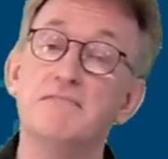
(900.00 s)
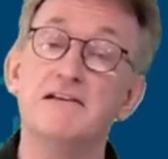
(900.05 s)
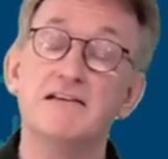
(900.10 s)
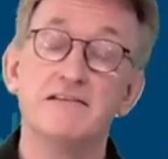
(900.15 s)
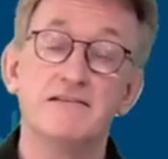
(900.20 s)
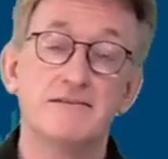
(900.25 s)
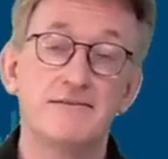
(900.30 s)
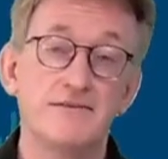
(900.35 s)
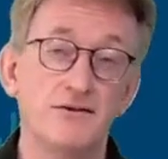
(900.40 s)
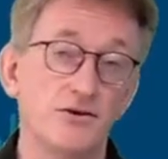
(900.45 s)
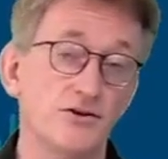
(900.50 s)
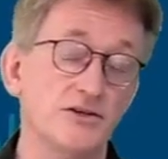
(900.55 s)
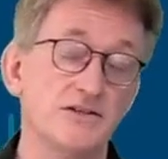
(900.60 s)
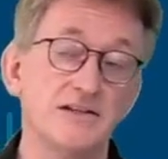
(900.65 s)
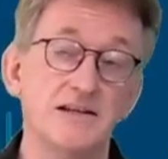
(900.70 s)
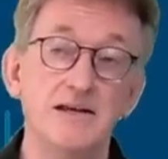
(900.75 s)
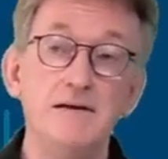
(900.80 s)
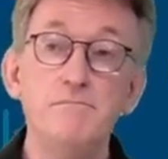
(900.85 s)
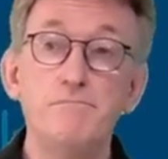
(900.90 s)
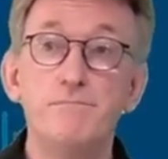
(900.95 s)
Third
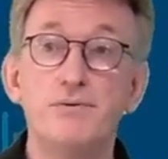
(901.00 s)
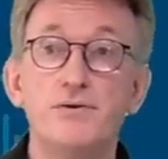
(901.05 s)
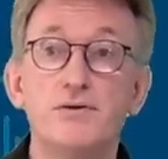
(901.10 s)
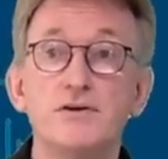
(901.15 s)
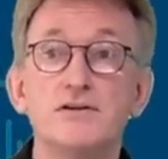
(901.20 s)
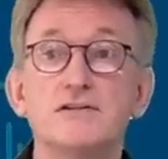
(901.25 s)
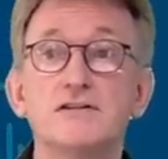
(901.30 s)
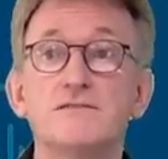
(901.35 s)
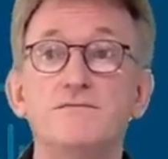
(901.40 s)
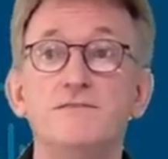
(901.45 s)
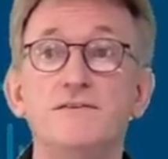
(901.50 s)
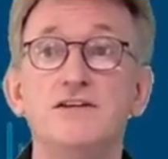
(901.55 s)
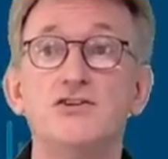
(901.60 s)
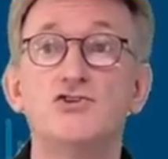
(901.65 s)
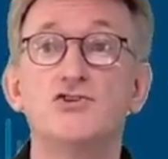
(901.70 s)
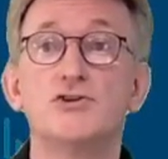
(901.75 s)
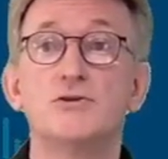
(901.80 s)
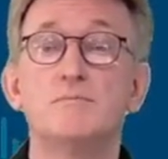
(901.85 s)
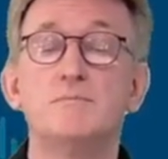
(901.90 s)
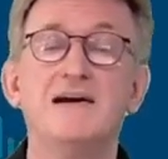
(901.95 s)
important
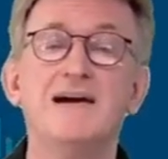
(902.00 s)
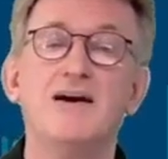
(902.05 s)
feature,